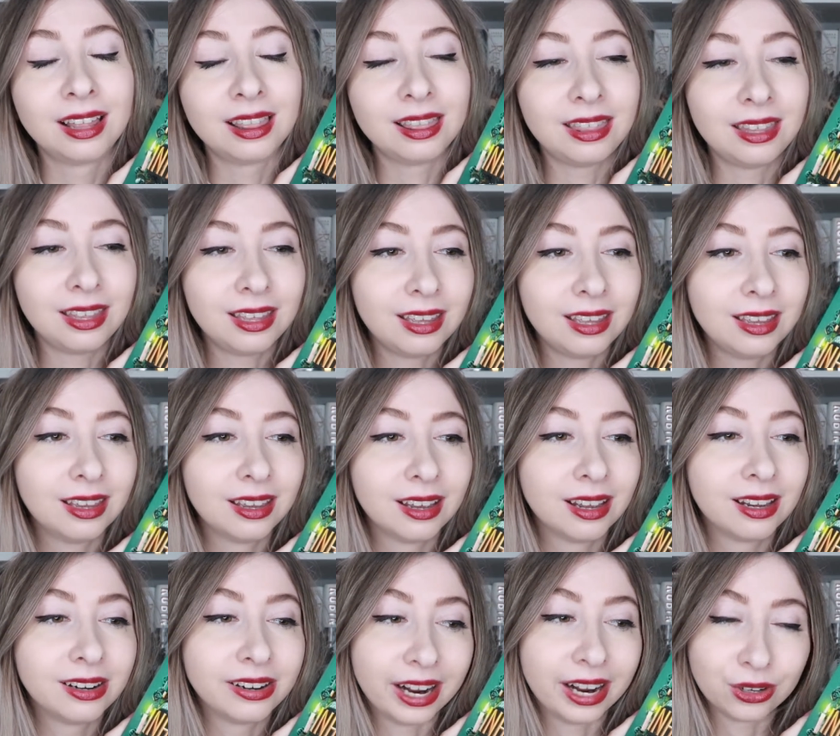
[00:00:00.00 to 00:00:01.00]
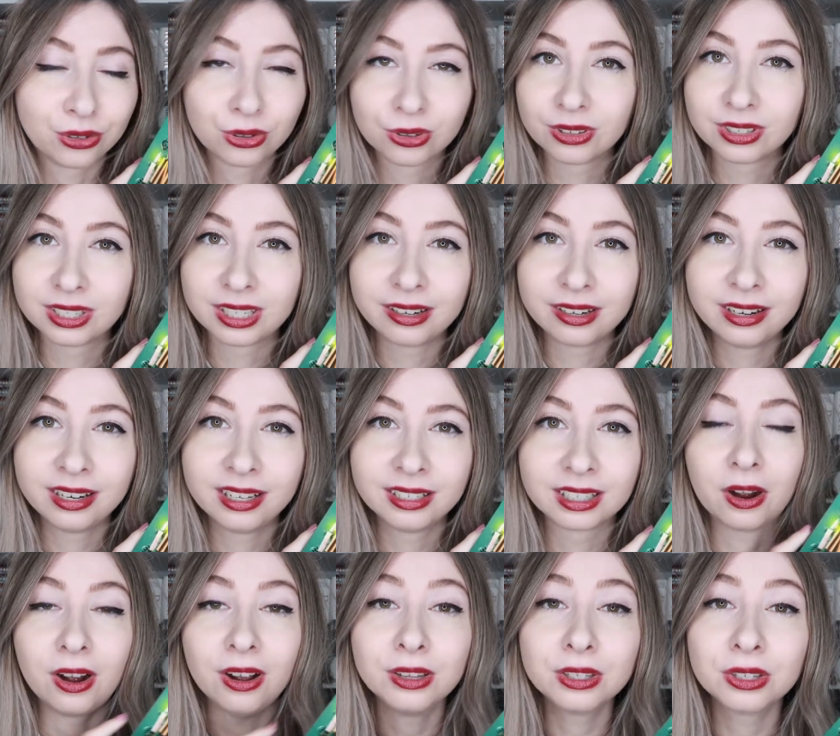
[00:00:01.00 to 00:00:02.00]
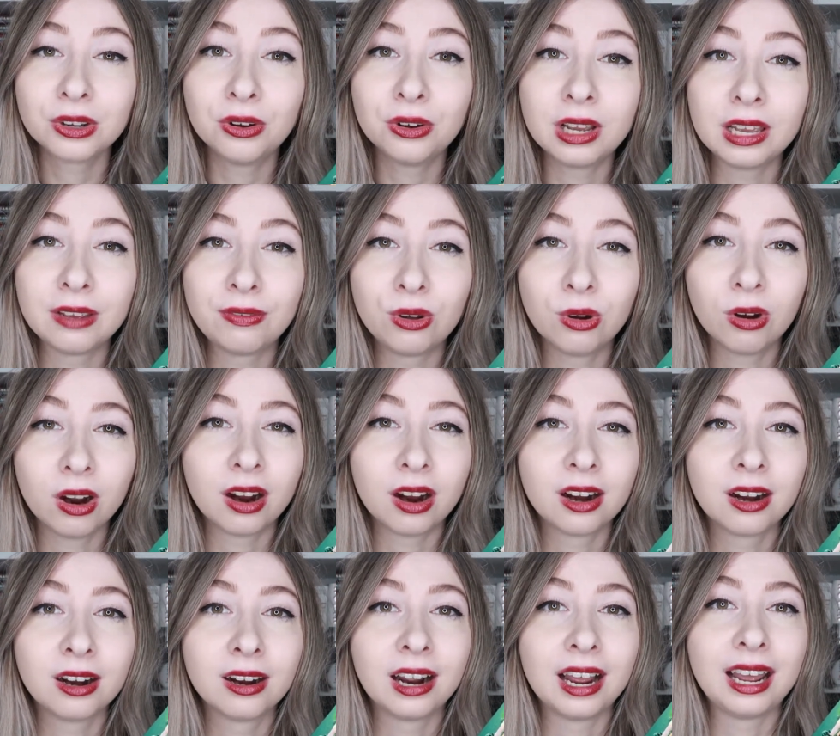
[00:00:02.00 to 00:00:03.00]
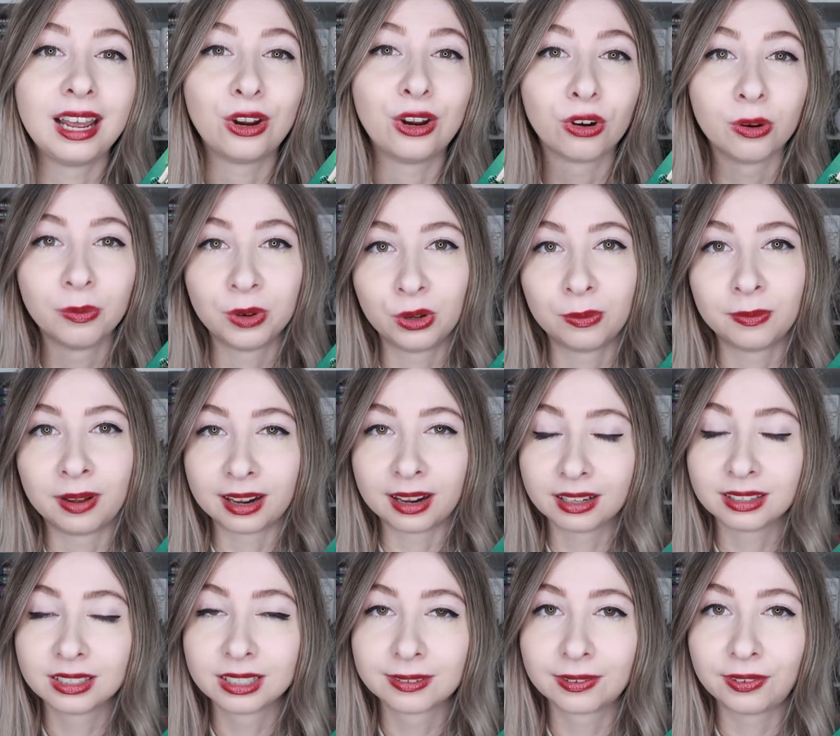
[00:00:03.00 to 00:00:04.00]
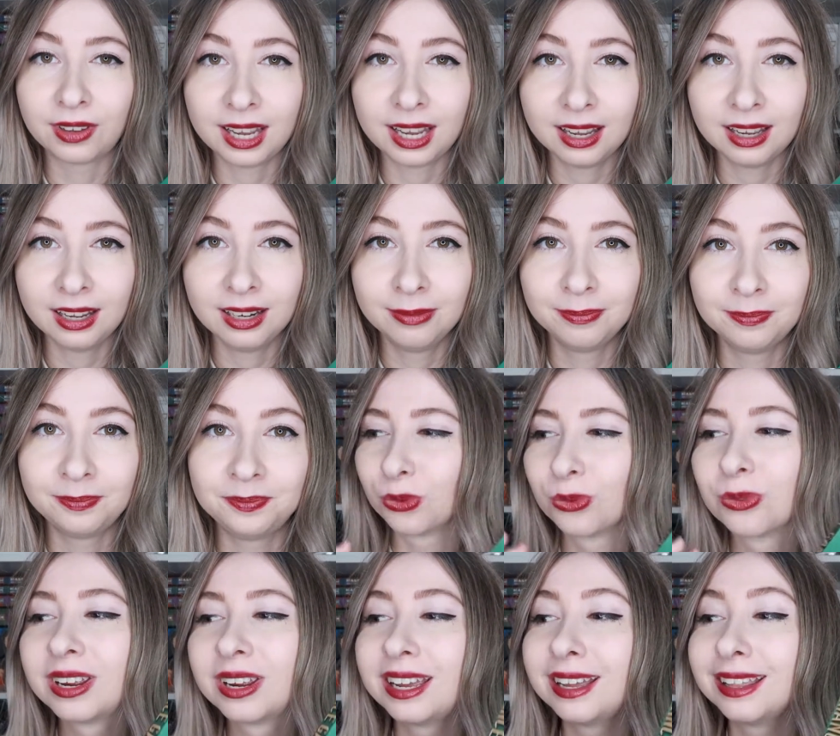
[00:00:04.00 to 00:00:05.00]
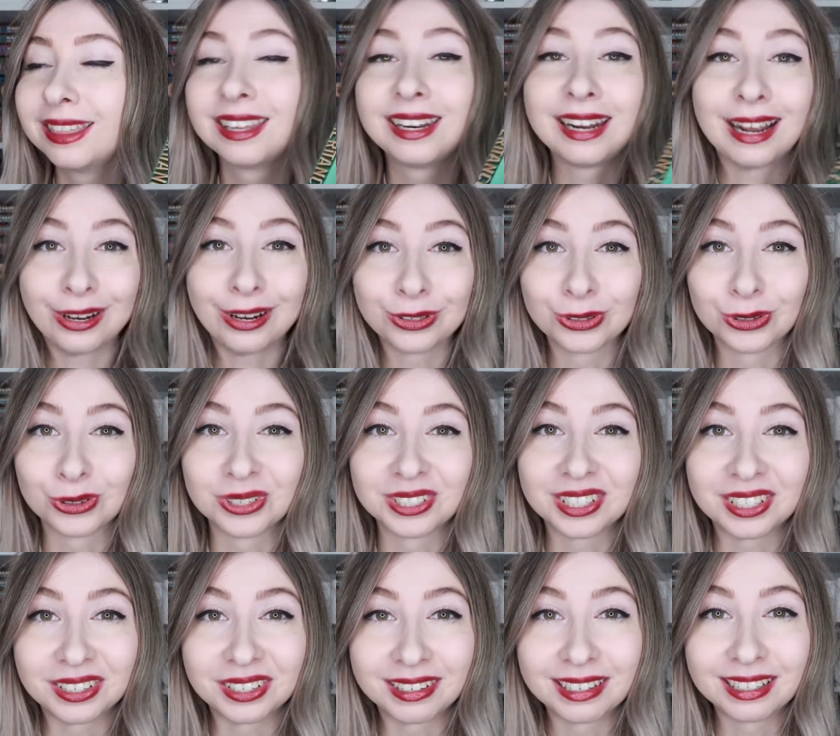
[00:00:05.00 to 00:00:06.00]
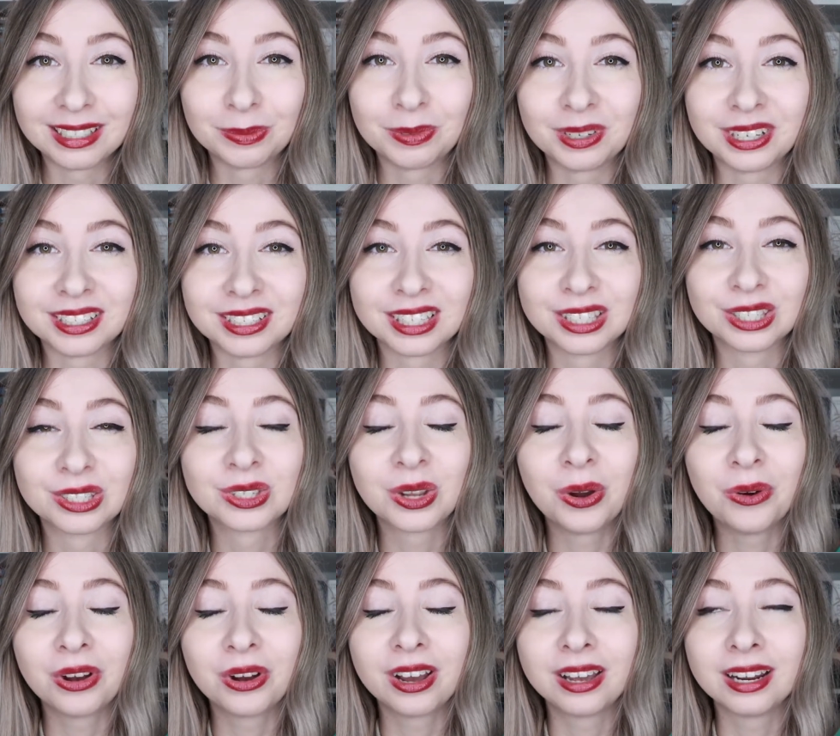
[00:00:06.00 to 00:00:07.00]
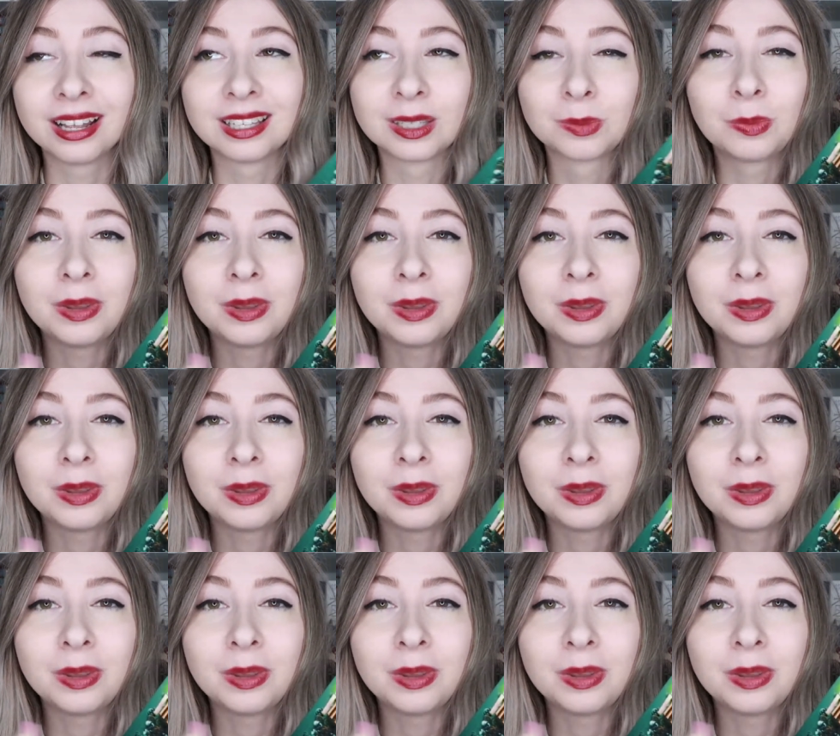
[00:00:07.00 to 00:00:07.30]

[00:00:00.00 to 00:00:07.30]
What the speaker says: The Natural series. Also, if you are a Criminal Minds fan, read The Natural series because it's so good.